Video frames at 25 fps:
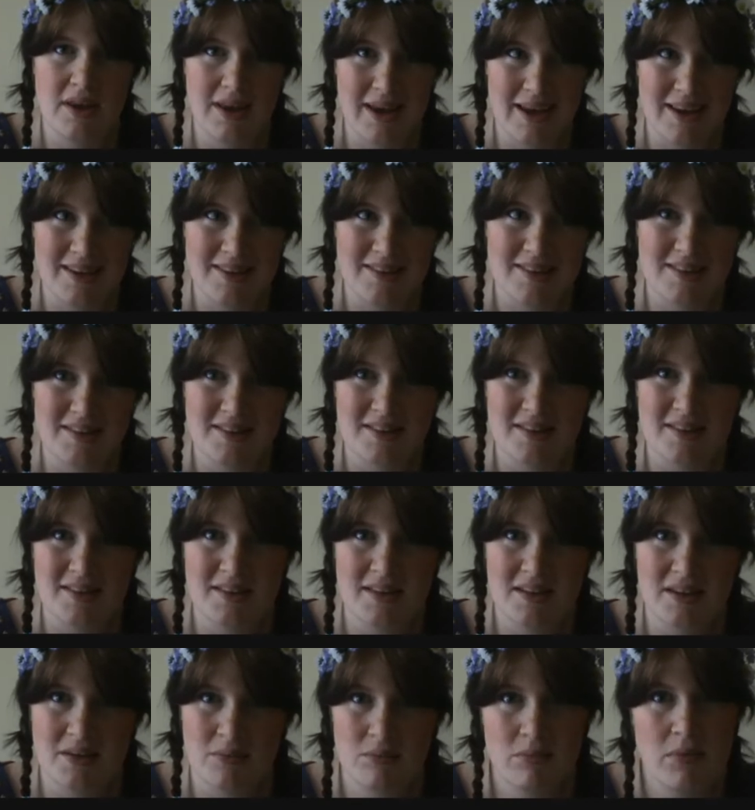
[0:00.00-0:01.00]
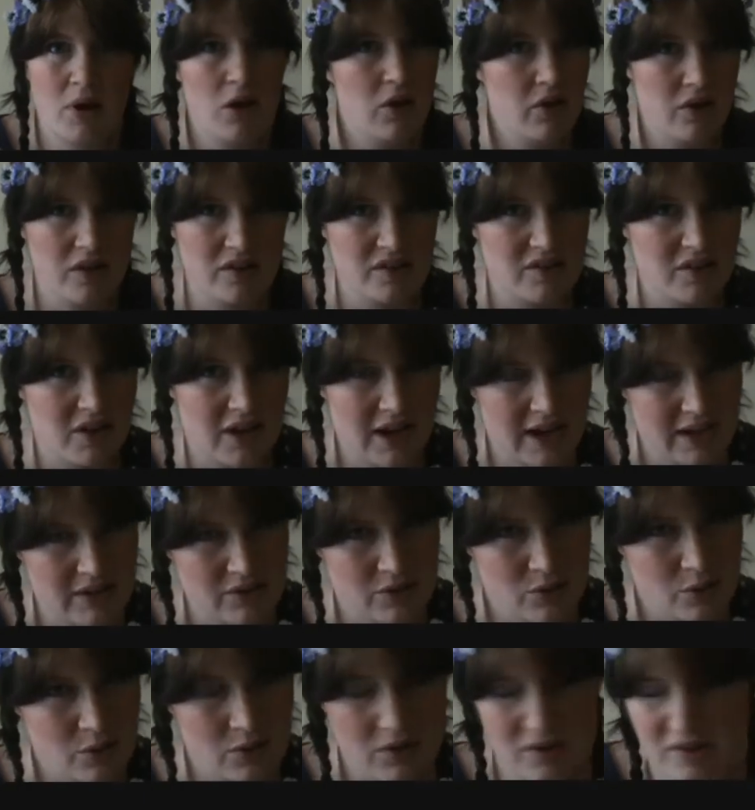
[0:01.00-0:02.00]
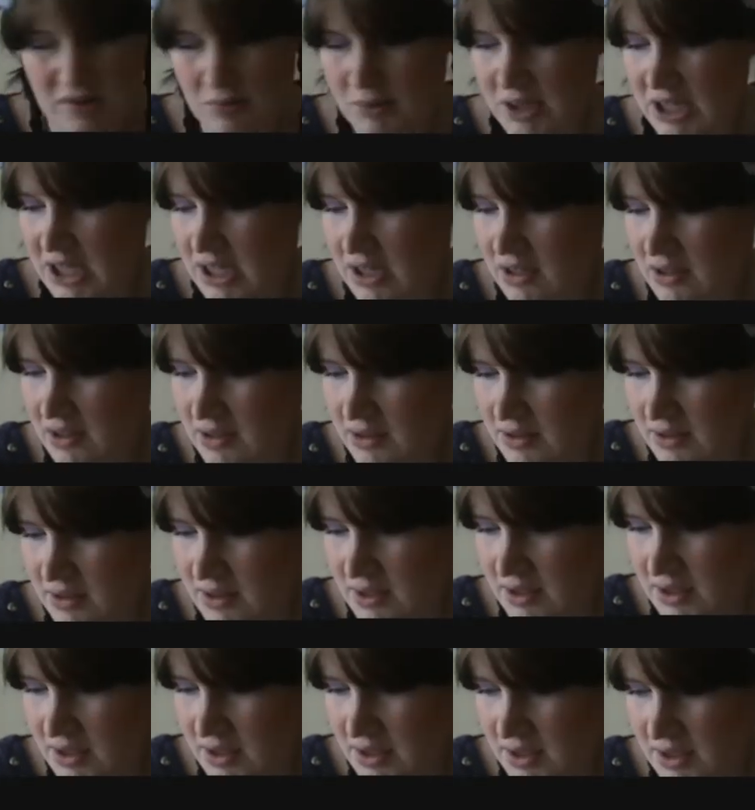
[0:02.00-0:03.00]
Yes, although it's not high school because I'm in England.